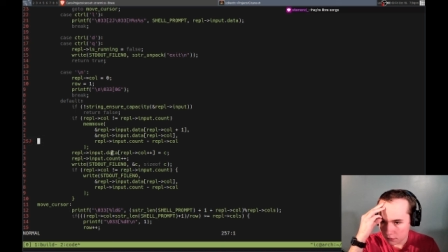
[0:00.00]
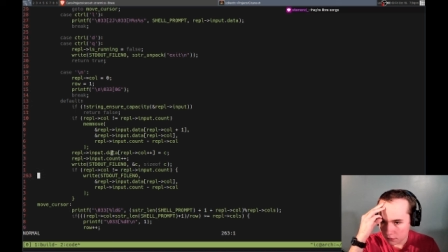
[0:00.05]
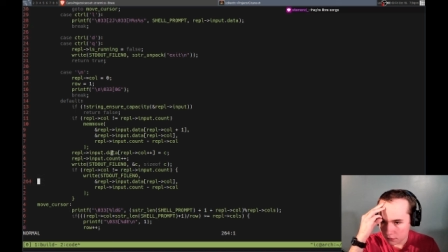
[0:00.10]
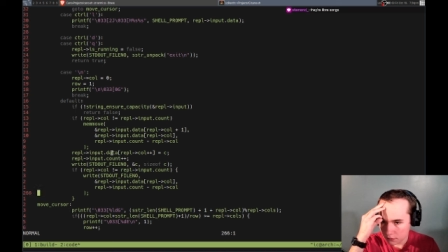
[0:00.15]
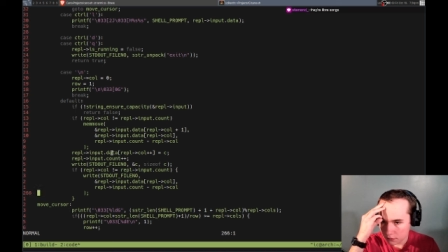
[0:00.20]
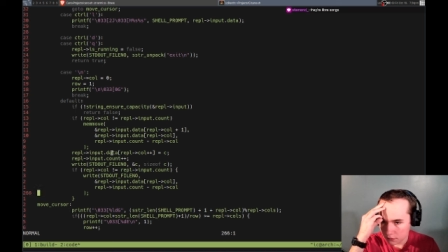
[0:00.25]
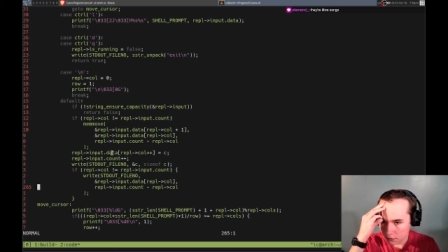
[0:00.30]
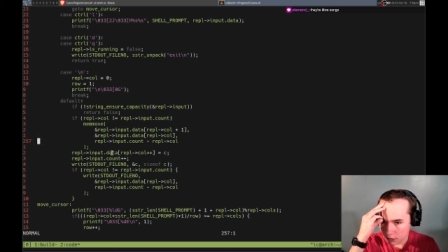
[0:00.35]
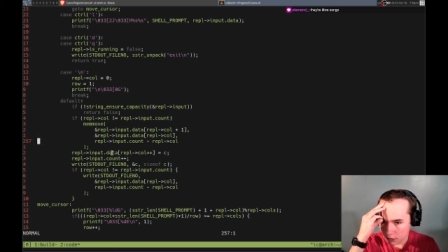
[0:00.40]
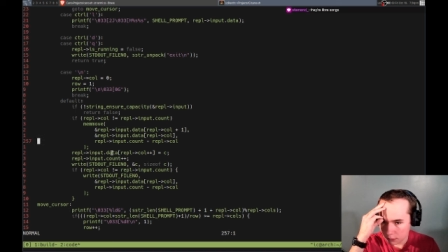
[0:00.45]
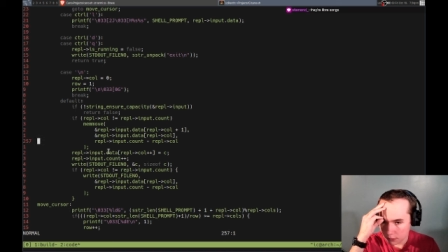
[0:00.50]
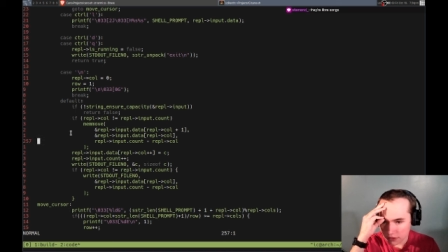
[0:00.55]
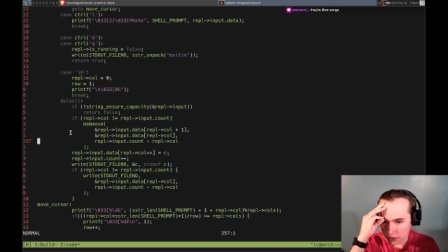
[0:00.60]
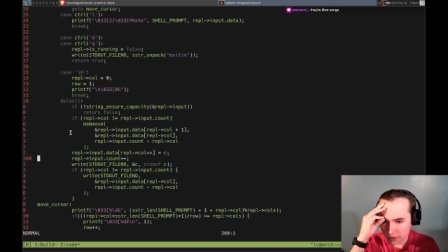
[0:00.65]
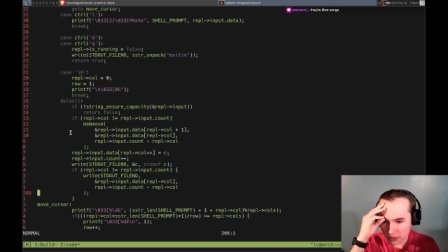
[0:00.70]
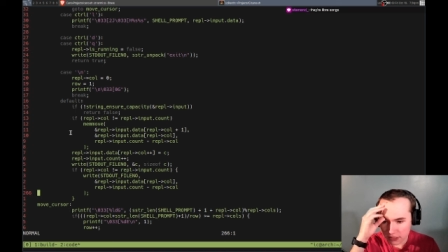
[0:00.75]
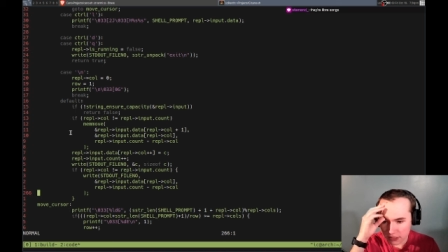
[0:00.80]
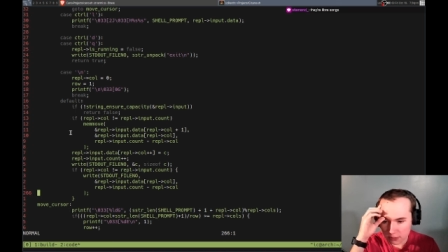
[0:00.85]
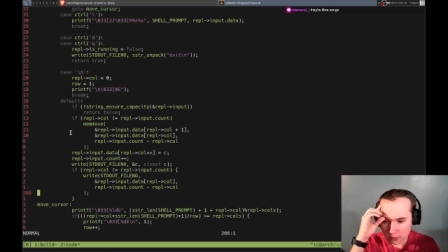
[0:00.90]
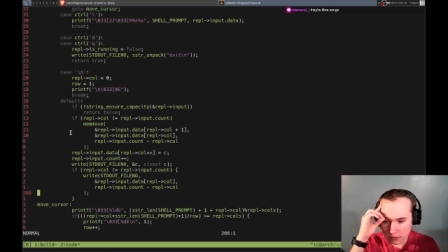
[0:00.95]
Right, what if
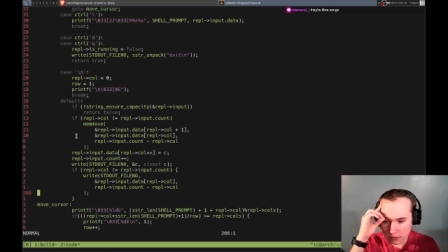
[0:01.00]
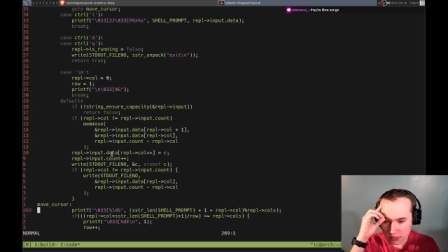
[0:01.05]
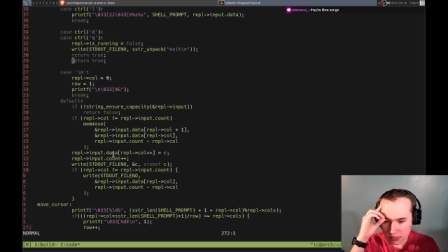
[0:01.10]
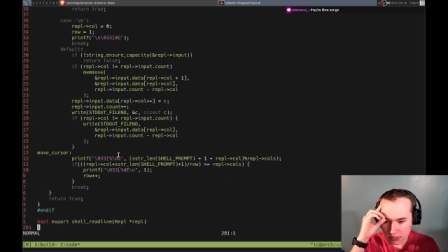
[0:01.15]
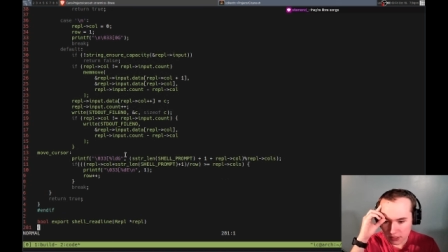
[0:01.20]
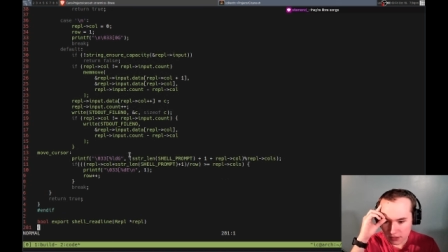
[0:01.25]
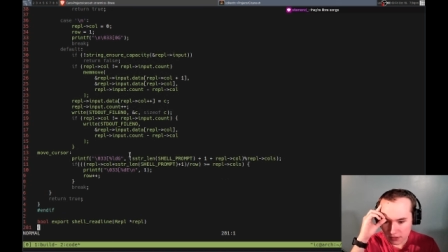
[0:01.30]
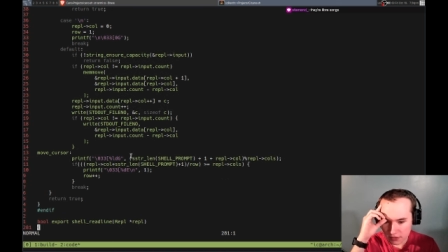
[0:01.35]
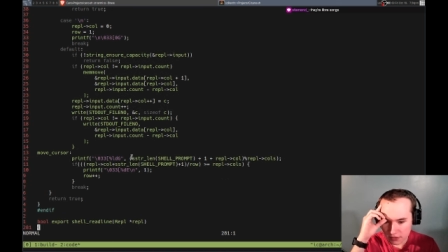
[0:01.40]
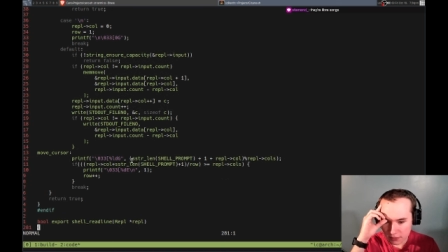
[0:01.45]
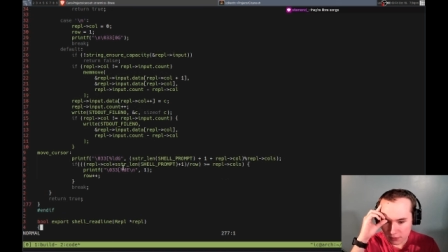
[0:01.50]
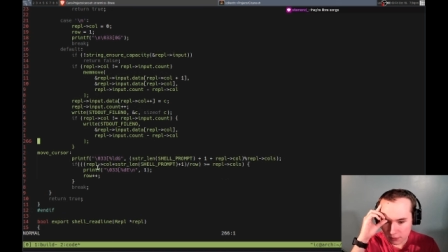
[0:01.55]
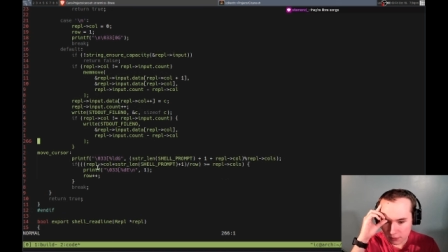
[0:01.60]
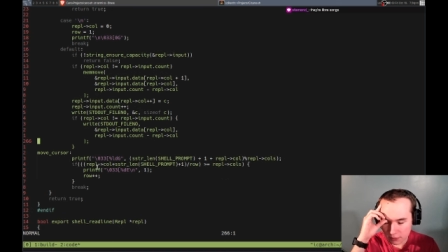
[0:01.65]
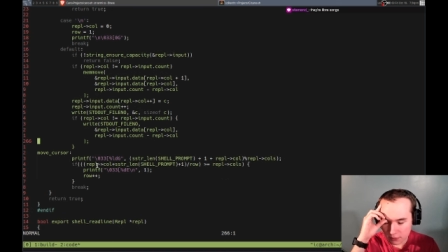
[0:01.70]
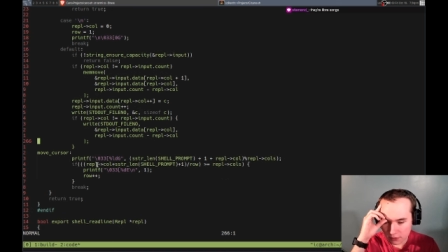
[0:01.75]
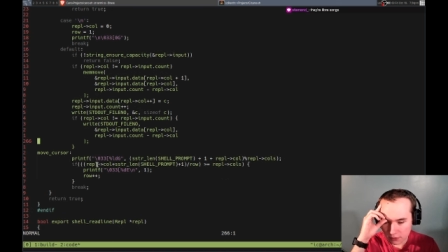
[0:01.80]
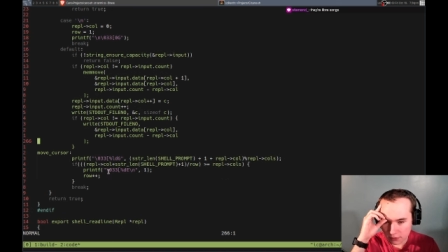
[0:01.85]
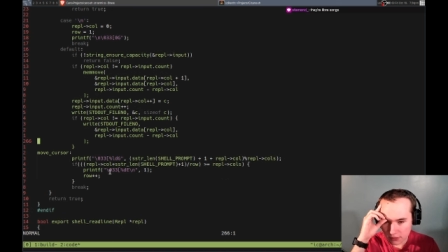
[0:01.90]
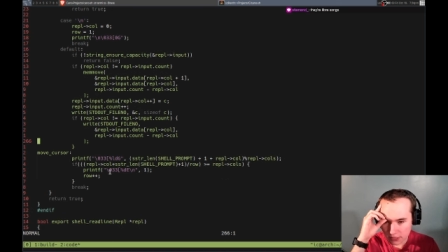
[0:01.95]
this was...
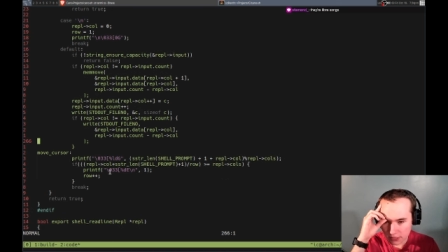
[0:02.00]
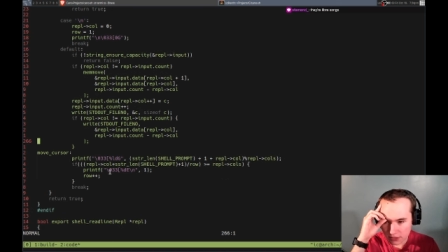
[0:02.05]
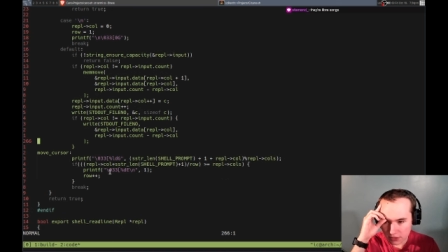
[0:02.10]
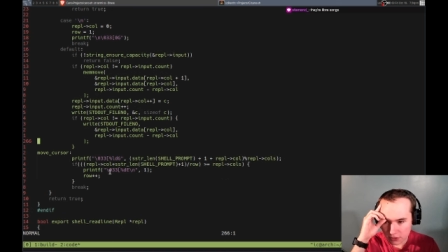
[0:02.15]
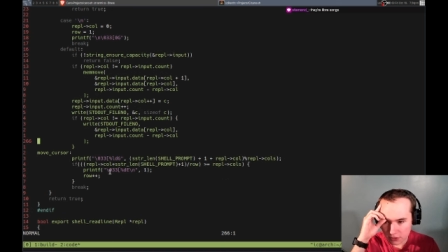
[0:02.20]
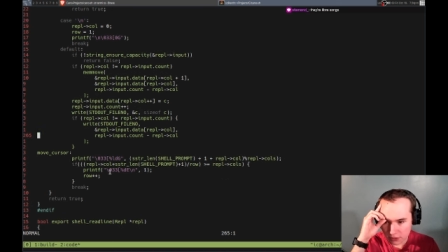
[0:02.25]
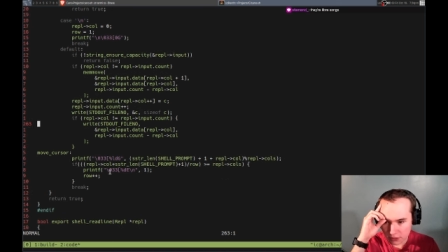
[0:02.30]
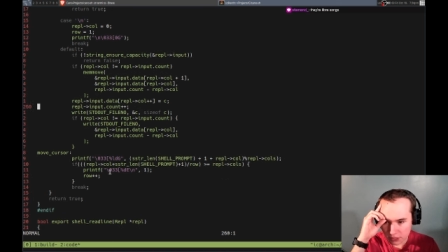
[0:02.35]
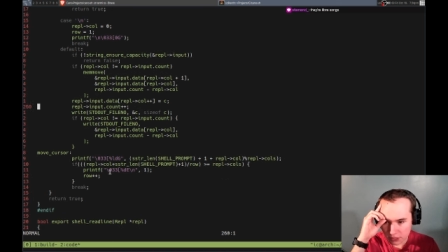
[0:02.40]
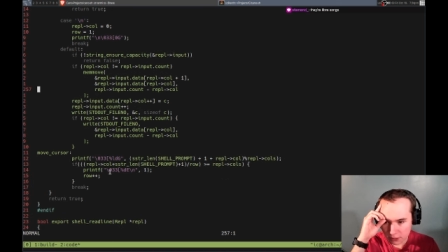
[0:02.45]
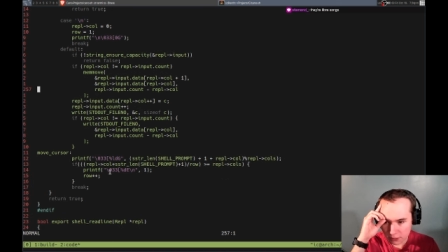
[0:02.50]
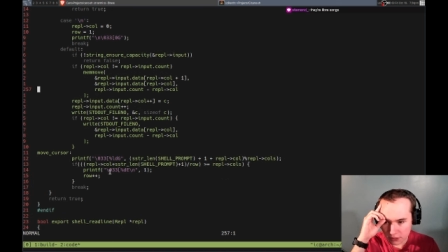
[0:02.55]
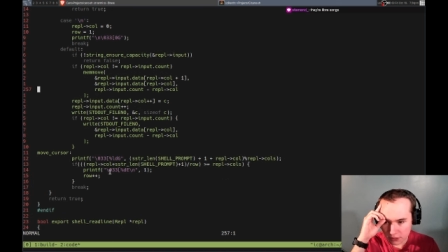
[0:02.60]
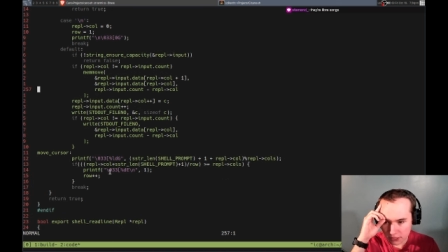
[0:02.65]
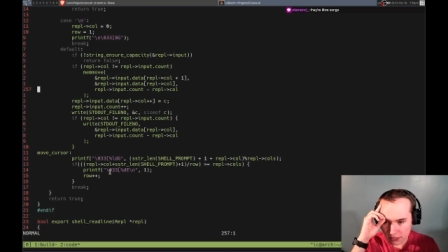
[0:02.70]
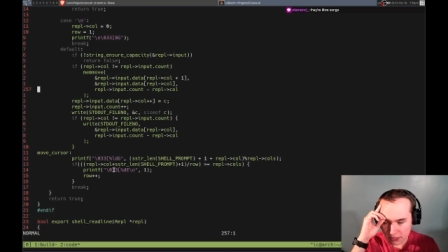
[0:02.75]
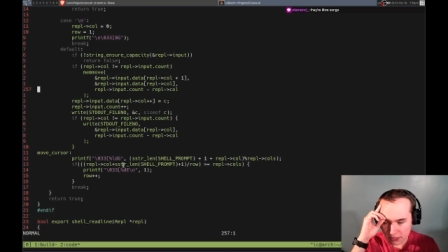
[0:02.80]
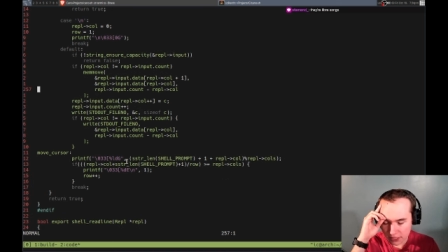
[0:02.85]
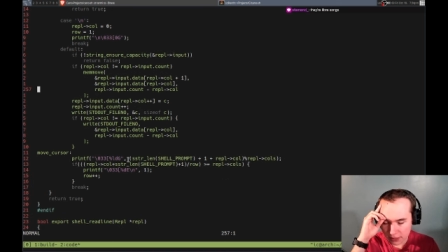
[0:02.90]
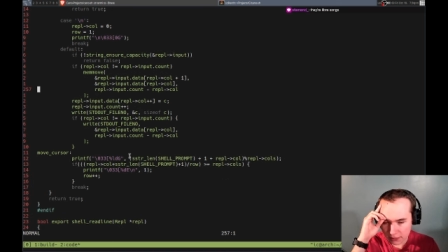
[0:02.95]
What if we inserted it one at
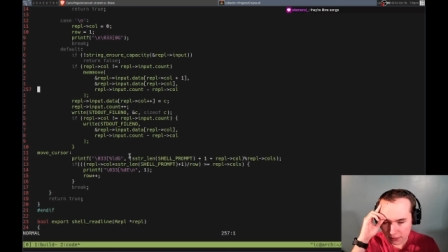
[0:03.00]
a time?